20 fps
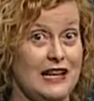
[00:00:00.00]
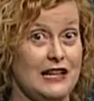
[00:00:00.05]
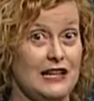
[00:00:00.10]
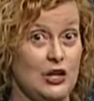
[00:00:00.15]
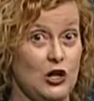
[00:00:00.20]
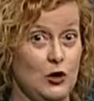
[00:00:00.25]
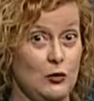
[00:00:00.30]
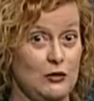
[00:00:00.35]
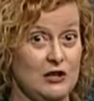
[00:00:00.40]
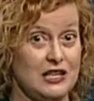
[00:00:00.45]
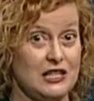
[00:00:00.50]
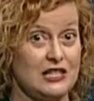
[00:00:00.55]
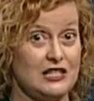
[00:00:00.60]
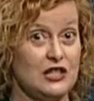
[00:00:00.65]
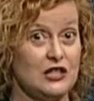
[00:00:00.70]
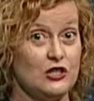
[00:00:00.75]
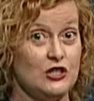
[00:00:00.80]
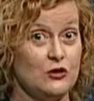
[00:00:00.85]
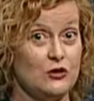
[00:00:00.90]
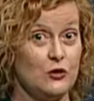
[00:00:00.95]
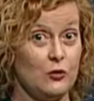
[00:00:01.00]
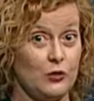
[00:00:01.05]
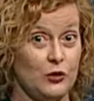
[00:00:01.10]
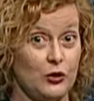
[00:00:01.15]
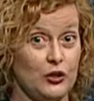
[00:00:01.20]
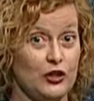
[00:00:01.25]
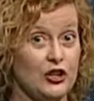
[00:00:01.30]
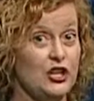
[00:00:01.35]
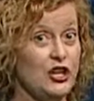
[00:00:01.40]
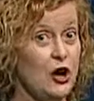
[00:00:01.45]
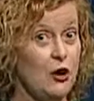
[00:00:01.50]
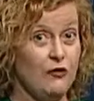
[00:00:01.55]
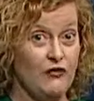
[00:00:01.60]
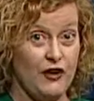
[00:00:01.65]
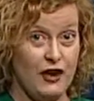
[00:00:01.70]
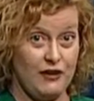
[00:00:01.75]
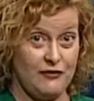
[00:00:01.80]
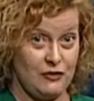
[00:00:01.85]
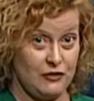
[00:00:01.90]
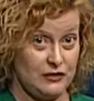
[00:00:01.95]
and humanists do the world no
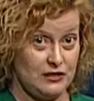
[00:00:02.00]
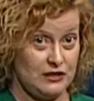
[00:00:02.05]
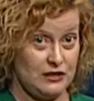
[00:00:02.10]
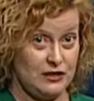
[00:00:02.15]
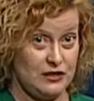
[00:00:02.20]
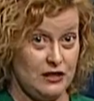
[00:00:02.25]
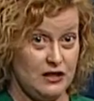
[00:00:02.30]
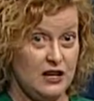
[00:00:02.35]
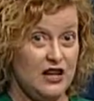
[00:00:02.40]
favors